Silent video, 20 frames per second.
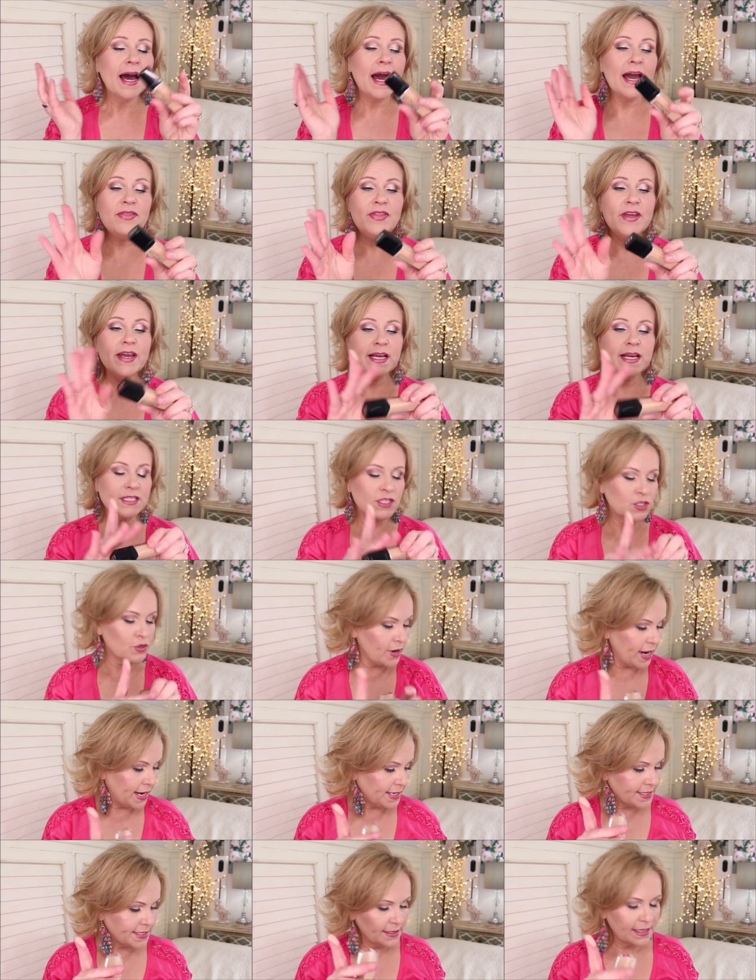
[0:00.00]
I think it's
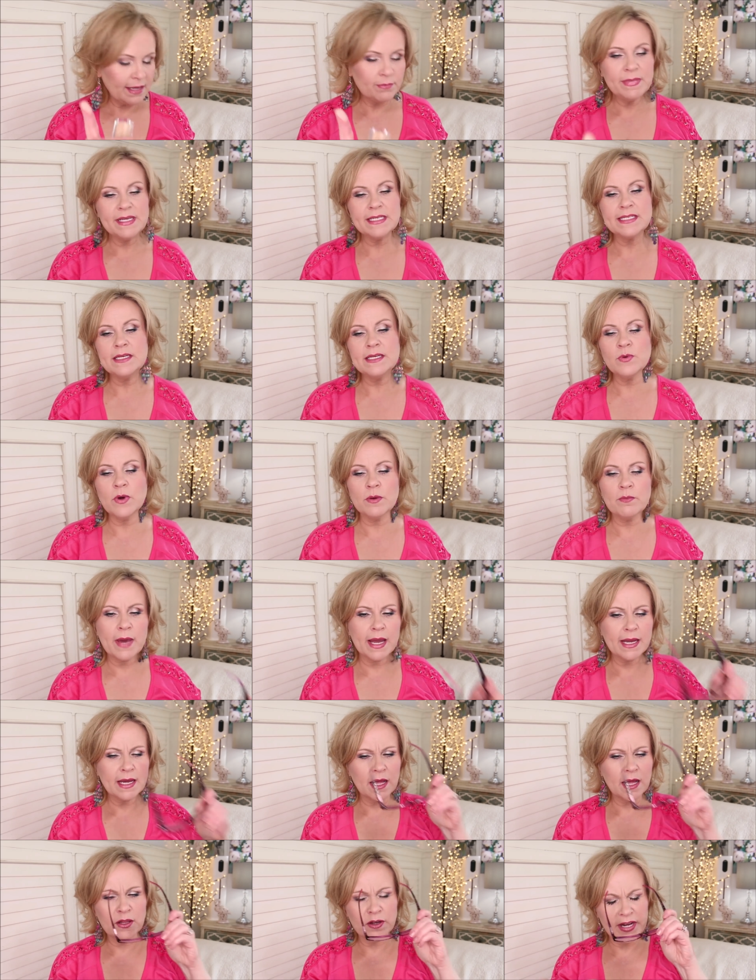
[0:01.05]
great. Let me see what my
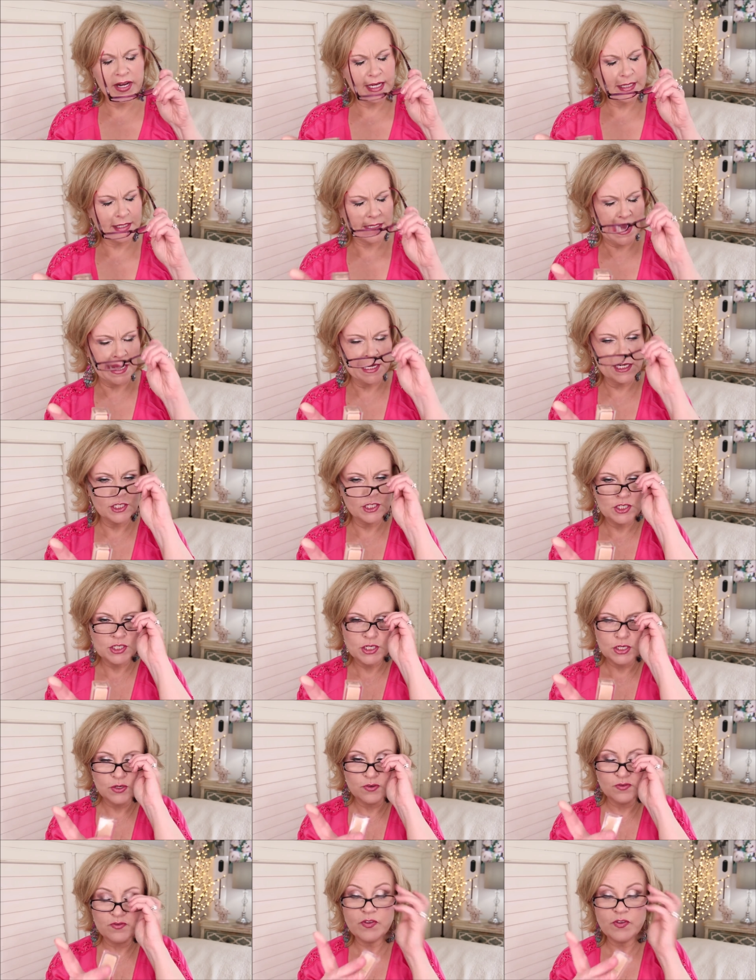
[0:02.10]
color is. I
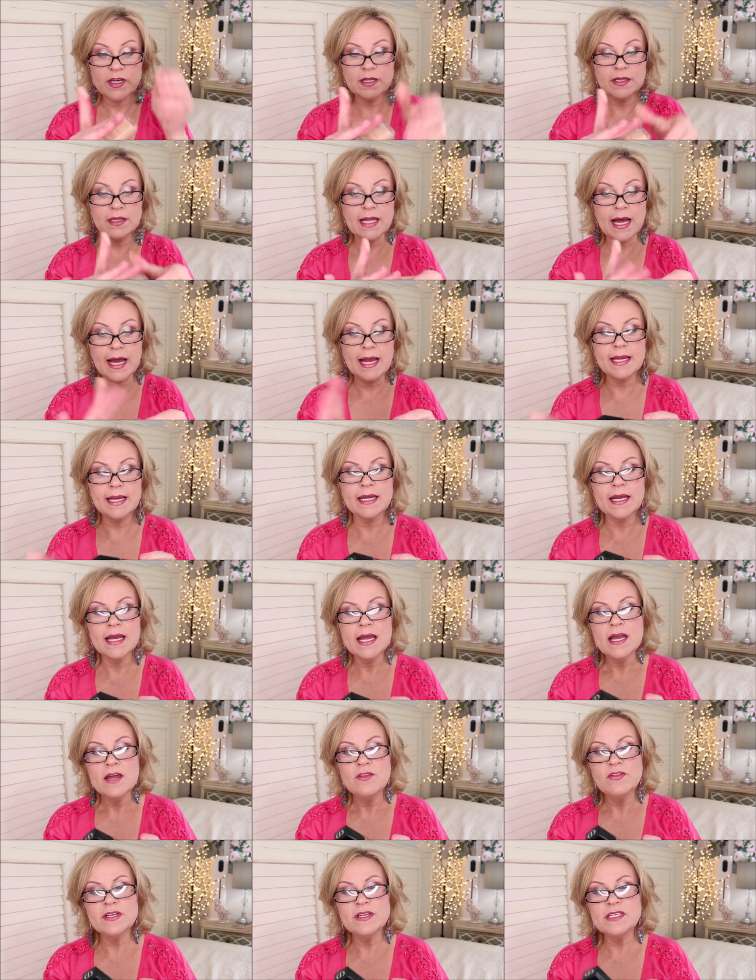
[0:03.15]
do feel like
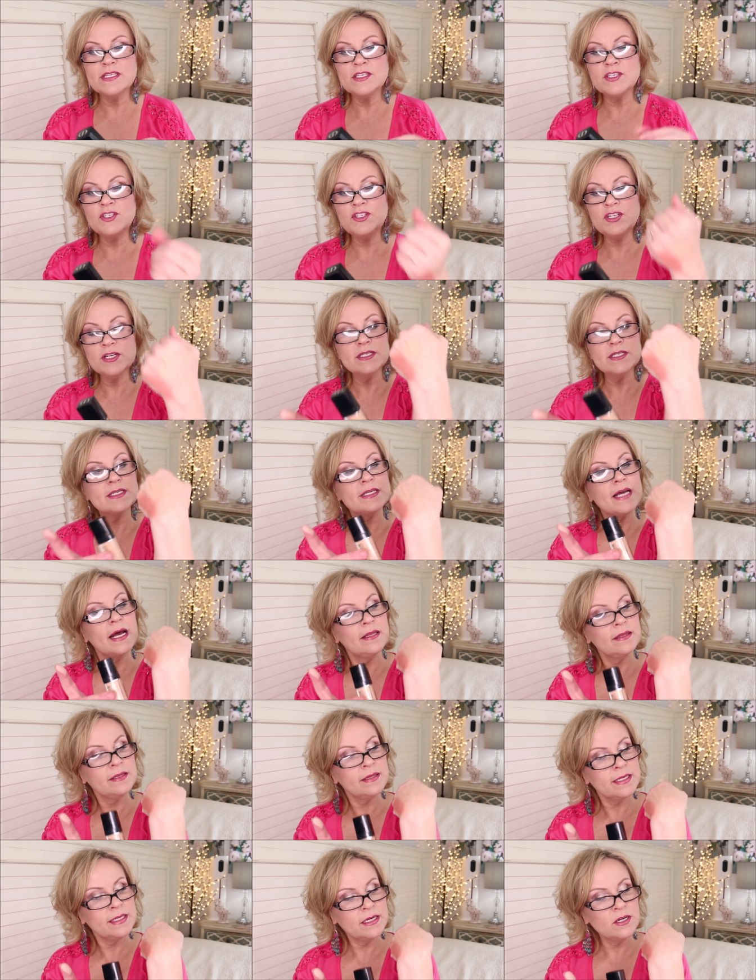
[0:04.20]
this is just a
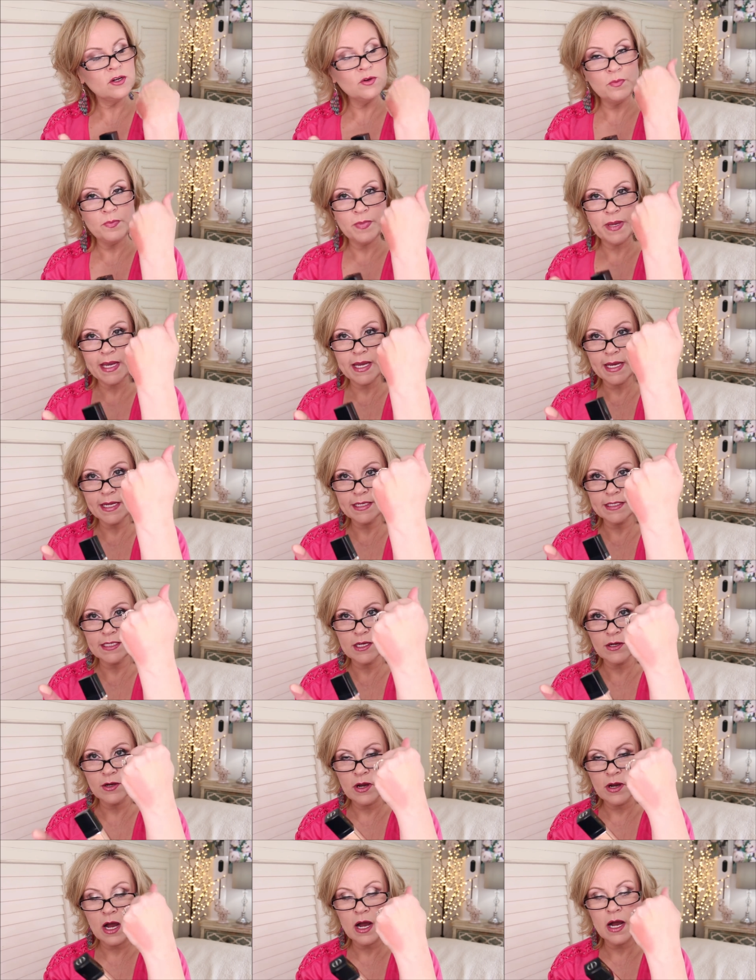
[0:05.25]
little bit
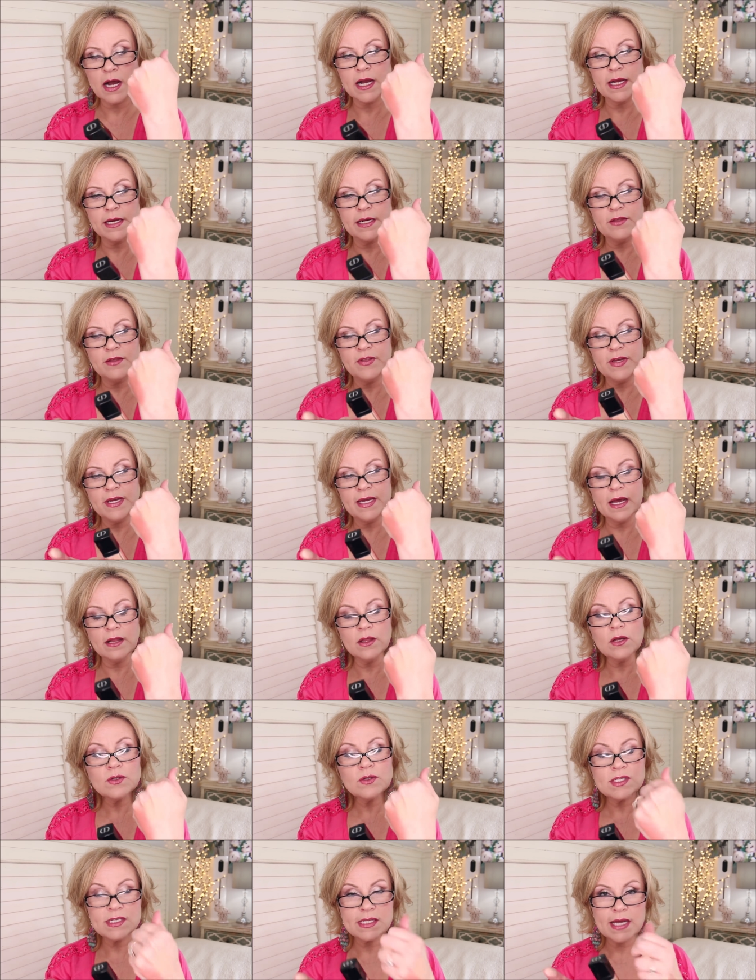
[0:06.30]
on the
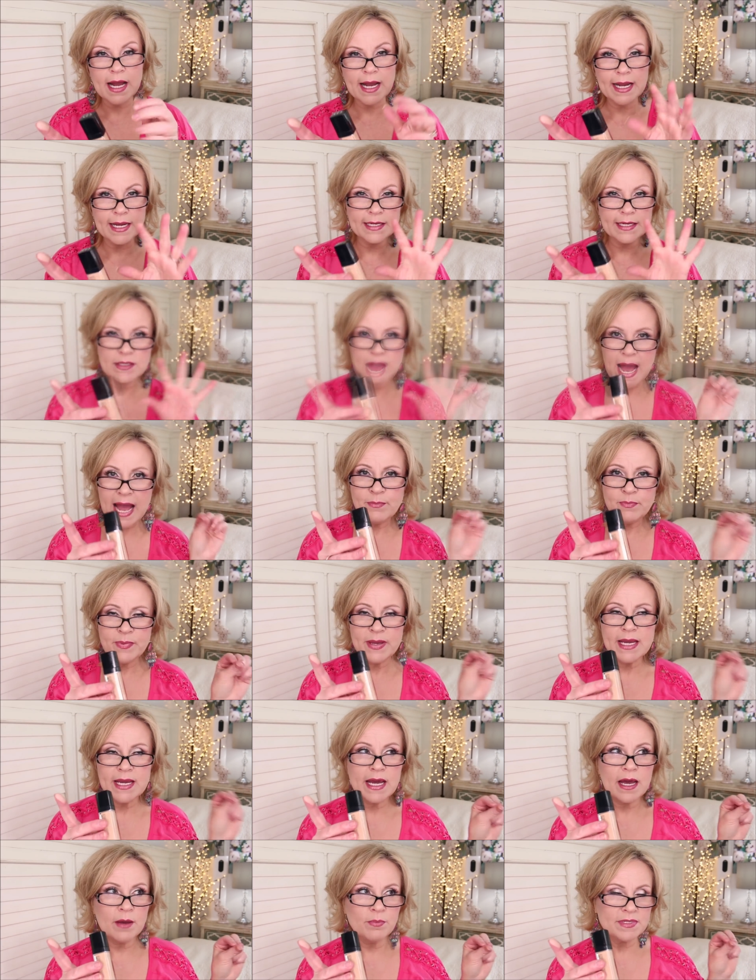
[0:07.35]
yellow side. I
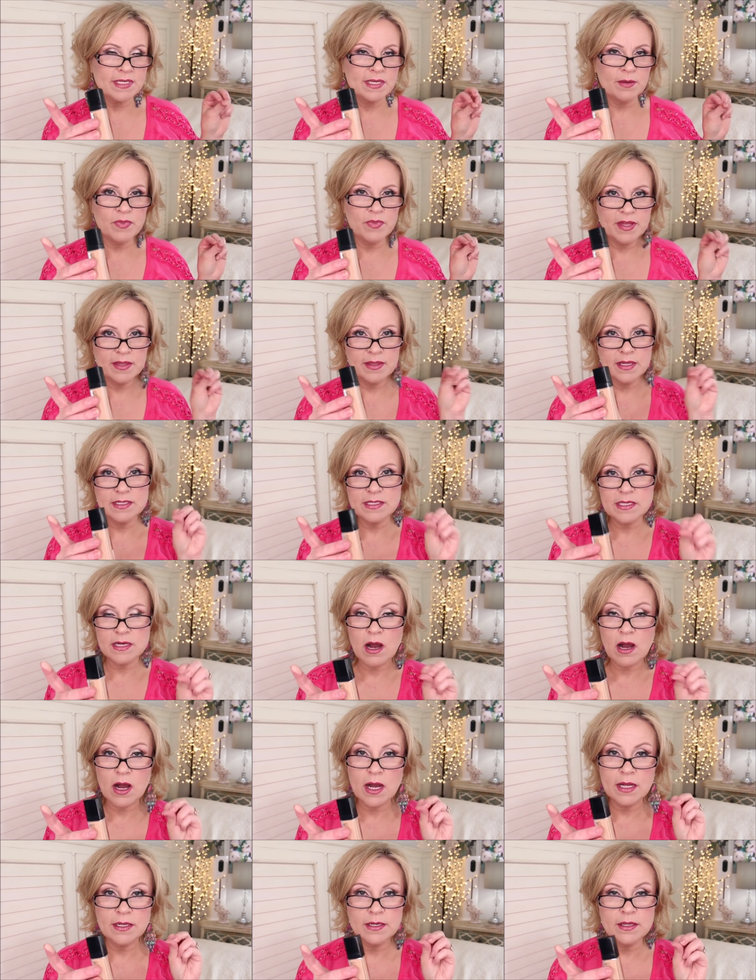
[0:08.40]
pick up something that's
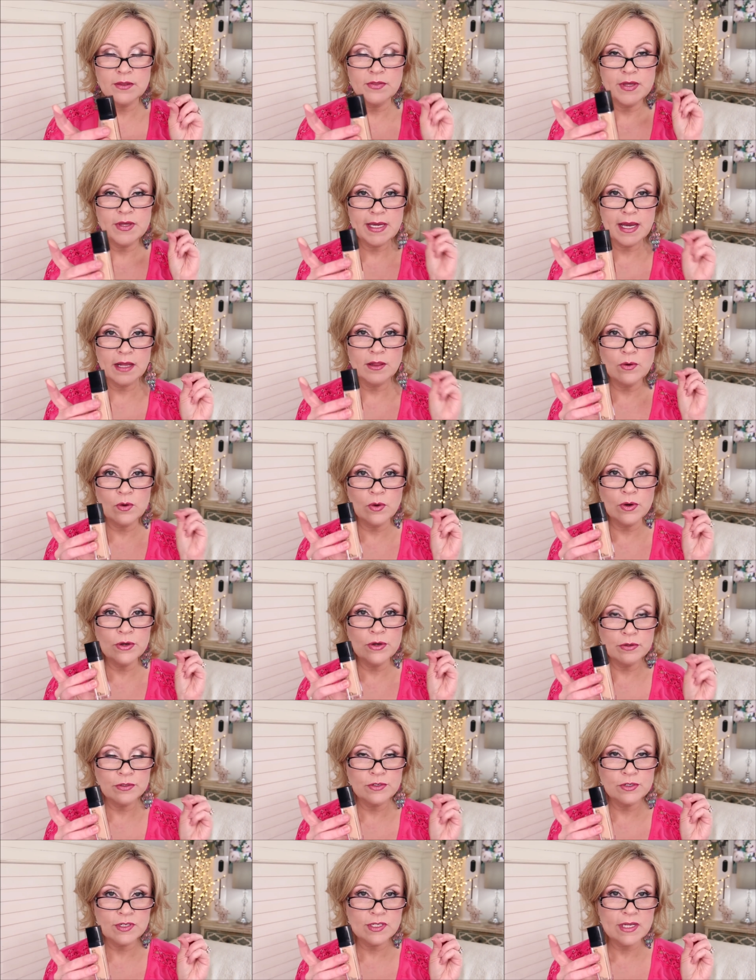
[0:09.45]
on the yellow or
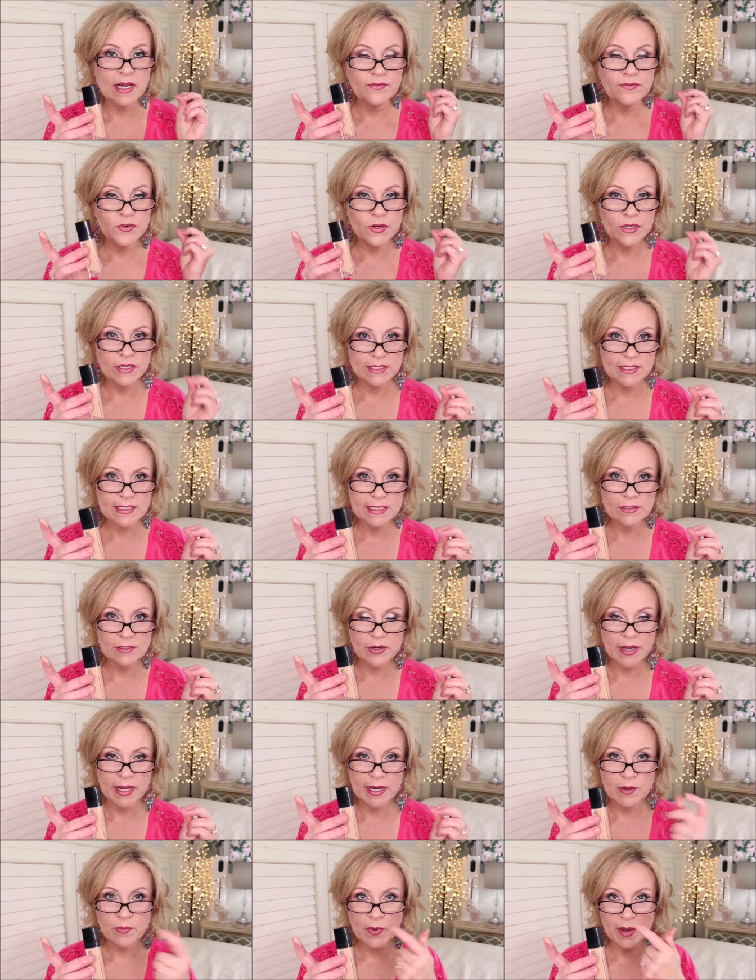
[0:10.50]
neutral side for a concealer
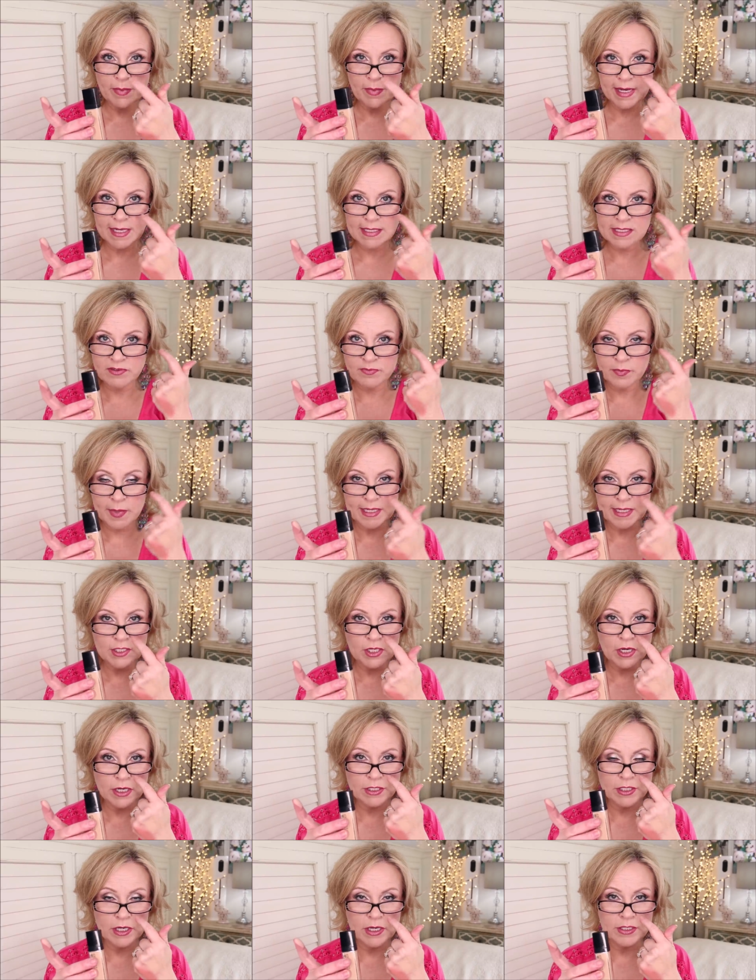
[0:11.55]
anyway because of my
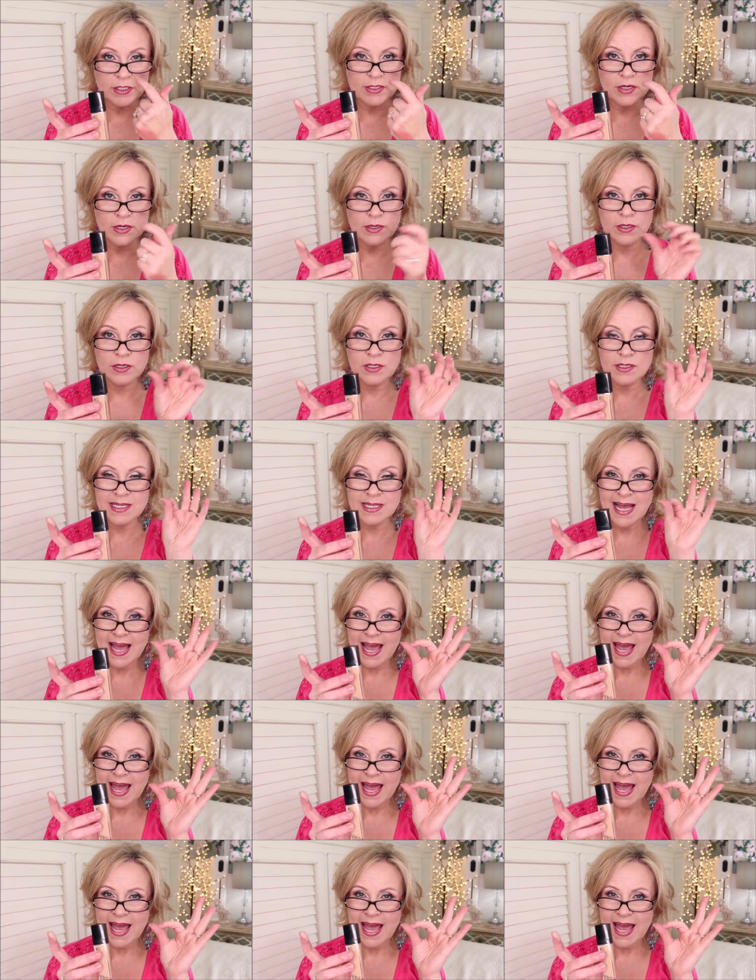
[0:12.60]
dark, dark circles,